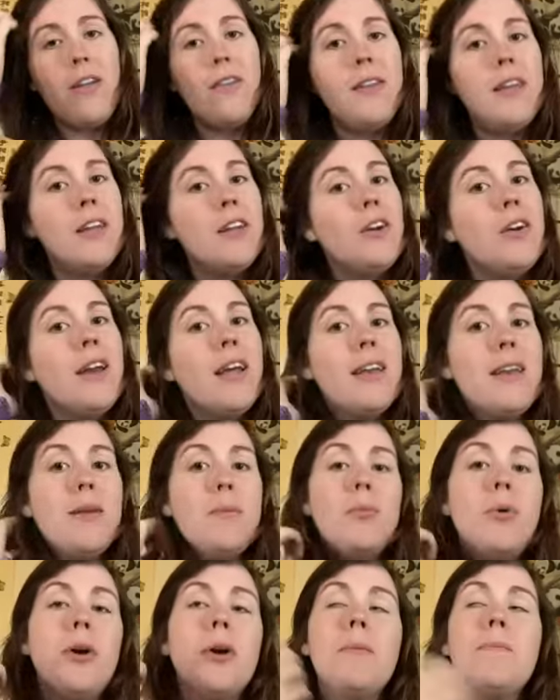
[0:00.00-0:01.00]
the internet
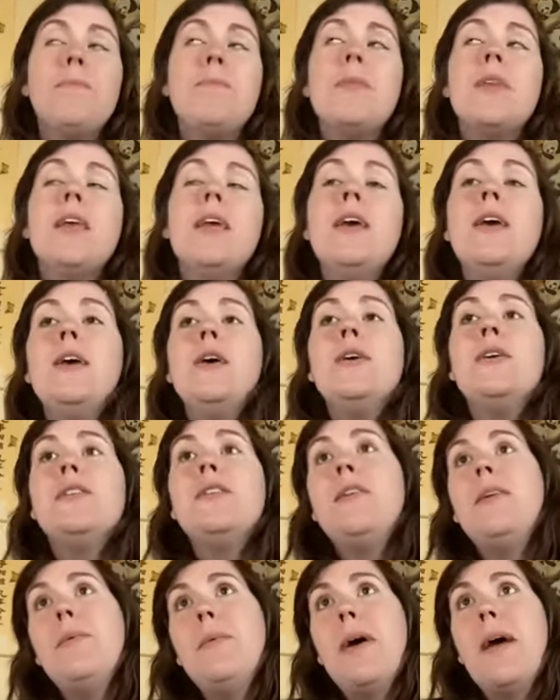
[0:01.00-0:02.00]
anymore.
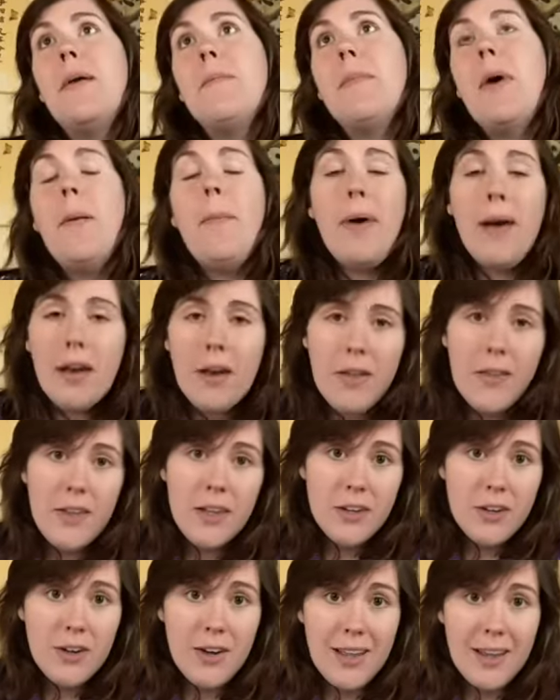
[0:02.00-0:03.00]
So anyway, I'm back on the
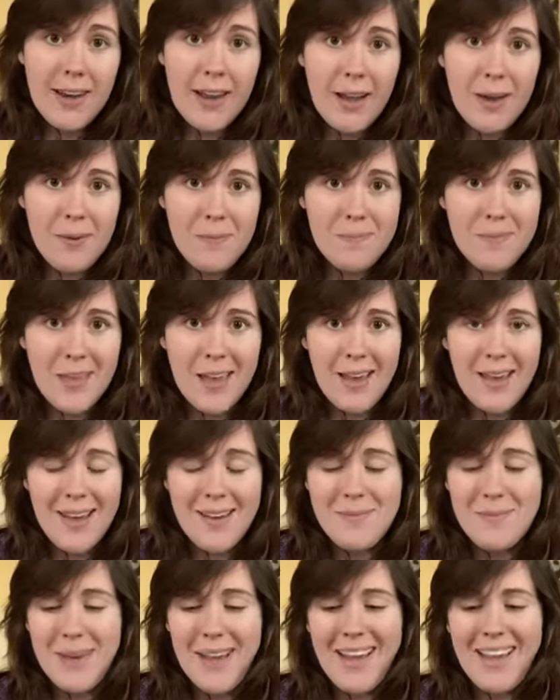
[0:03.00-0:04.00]
internet now.
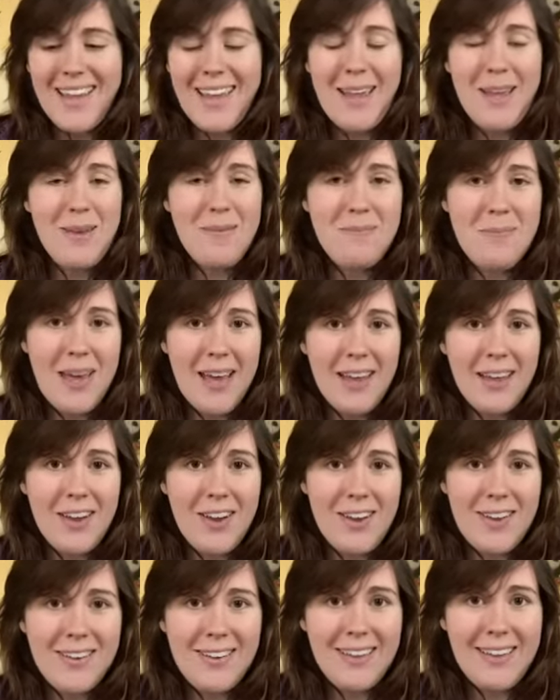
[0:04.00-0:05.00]
Um, I came back
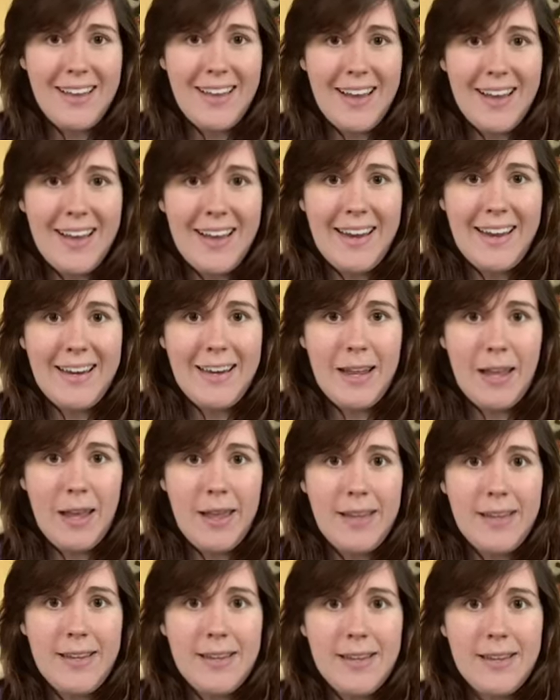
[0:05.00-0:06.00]
online
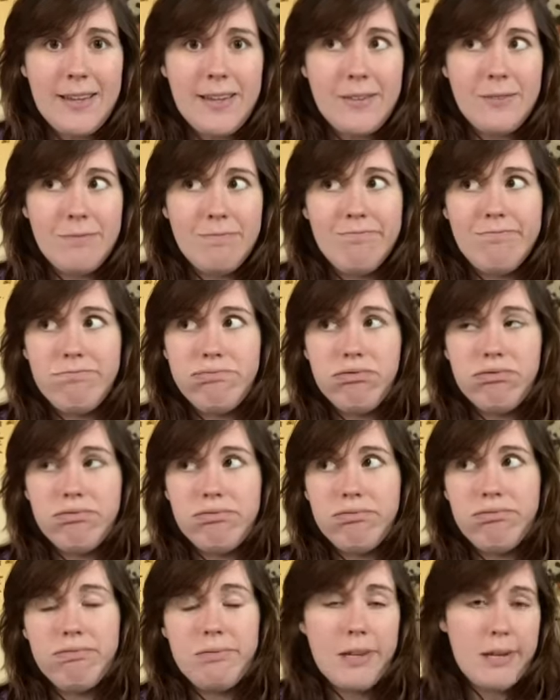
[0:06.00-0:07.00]
in
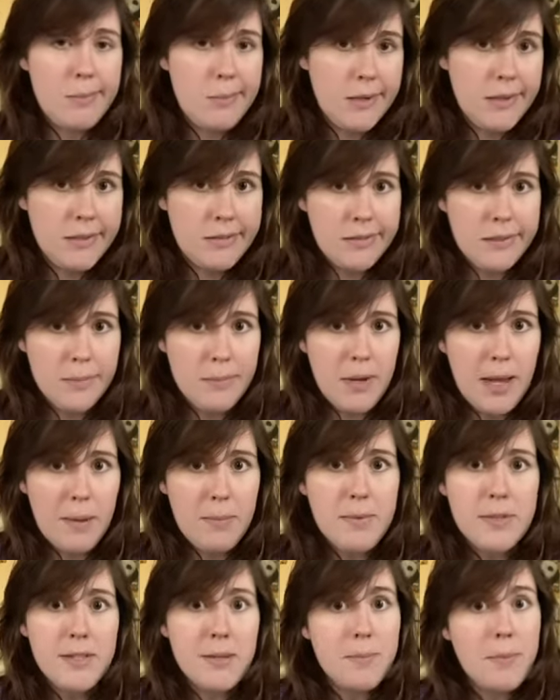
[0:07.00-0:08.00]
around about
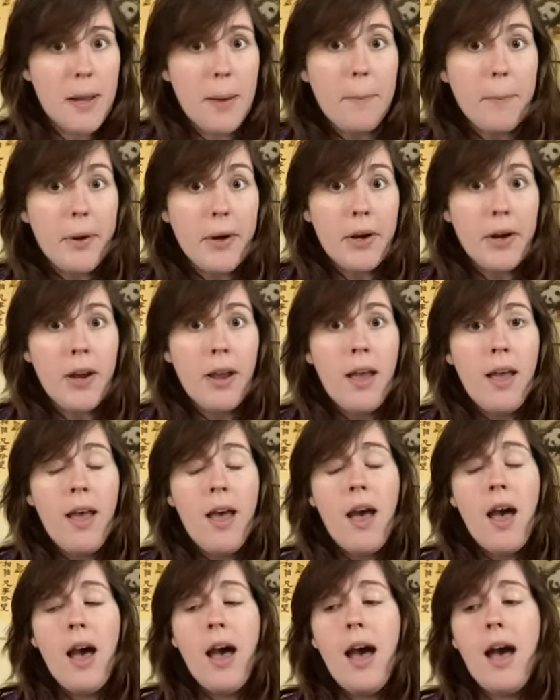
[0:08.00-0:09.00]
sometime in September
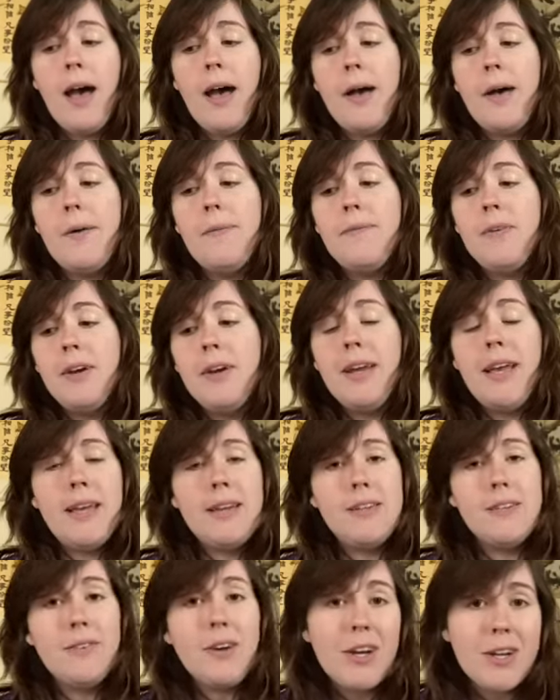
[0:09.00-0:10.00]
um, very
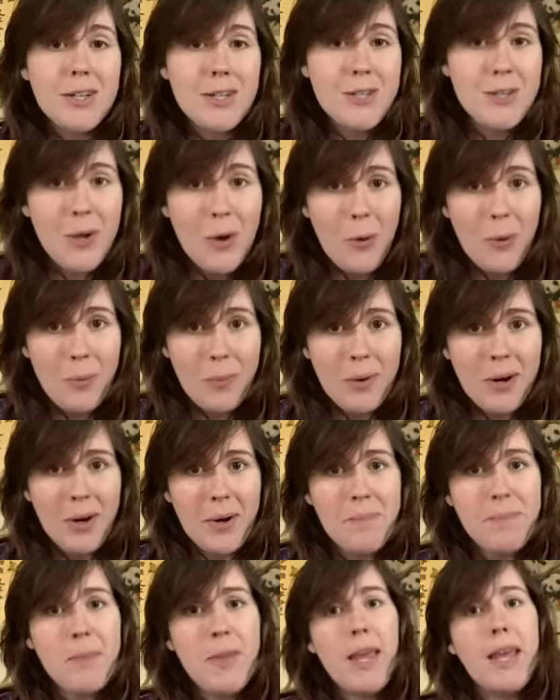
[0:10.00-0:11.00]
end of
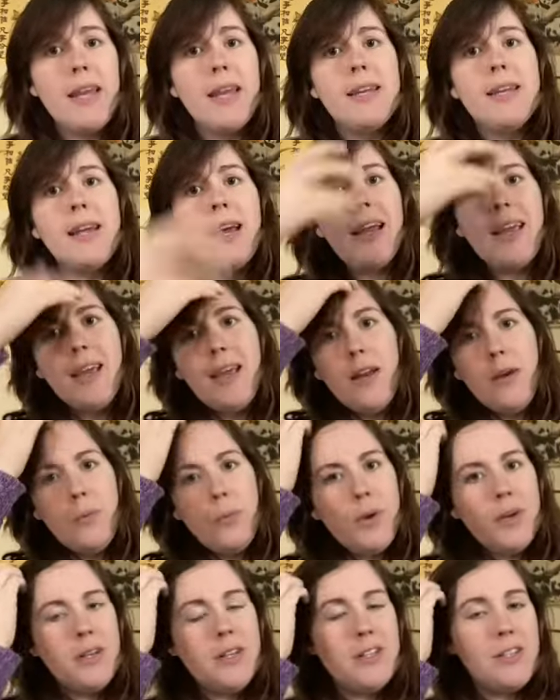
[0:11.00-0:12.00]
October. And I kind of
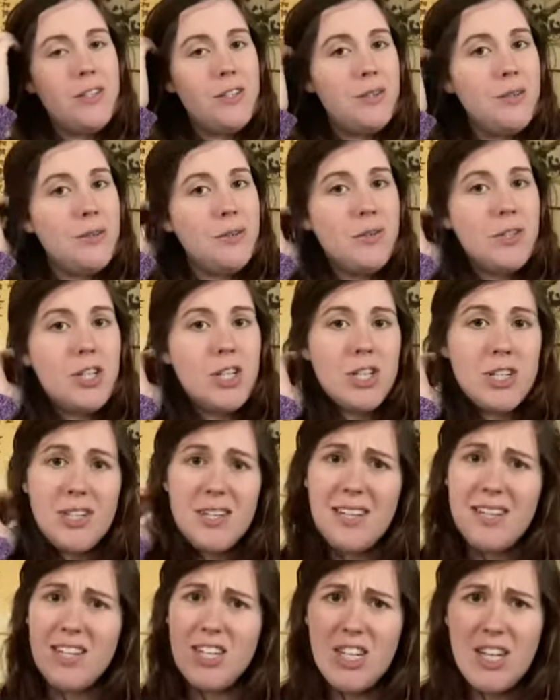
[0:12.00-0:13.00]
wanted to
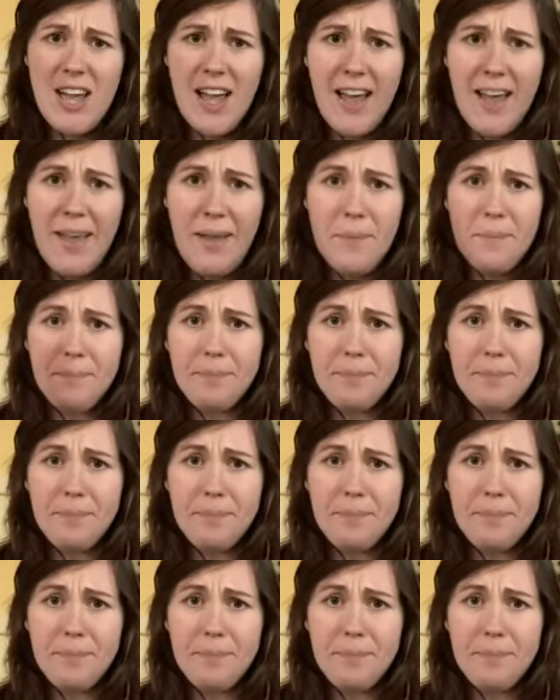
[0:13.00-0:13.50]
chit chat